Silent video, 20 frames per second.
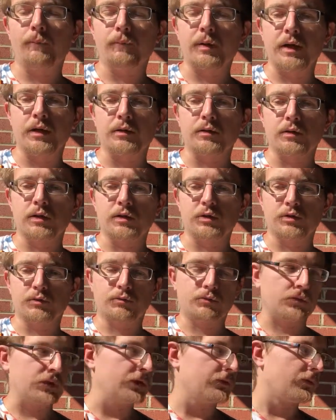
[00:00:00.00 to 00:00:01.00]
and is
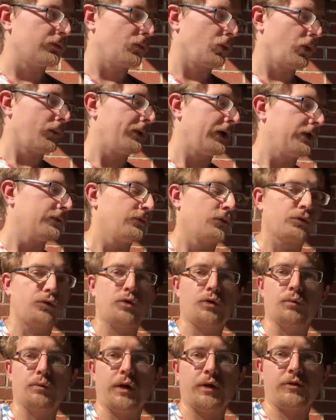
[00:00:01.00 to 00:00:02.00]
even more painful
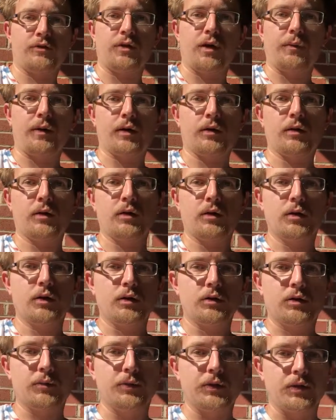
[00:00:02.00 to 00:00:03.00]
to my stomach,
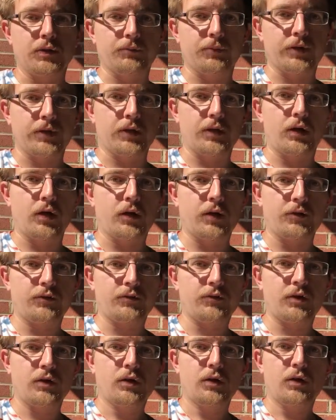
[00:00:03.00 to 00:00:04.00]
to be completely
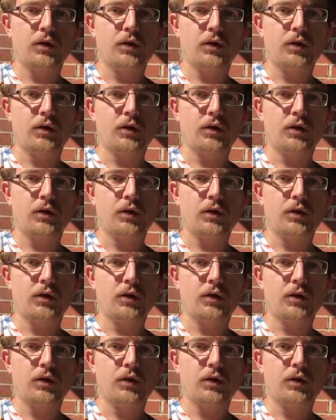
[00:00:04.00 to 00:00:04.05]
honest.